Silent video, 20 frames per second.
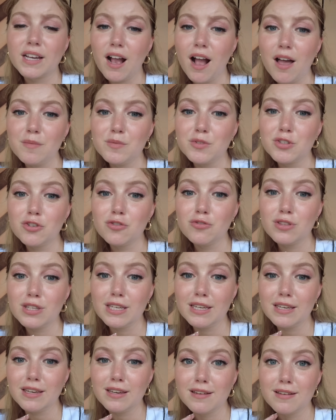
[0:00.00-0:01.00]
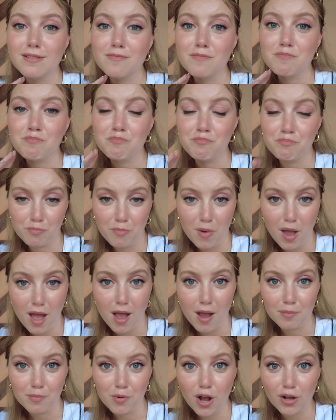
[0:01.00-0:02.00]
comes to the
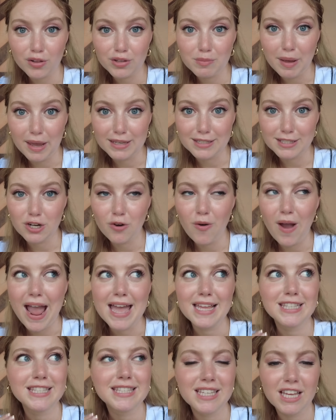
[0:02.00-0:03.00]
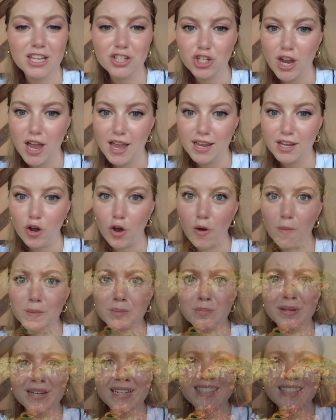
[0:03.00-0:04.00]
broccoli pesto, I had such high hopes, but it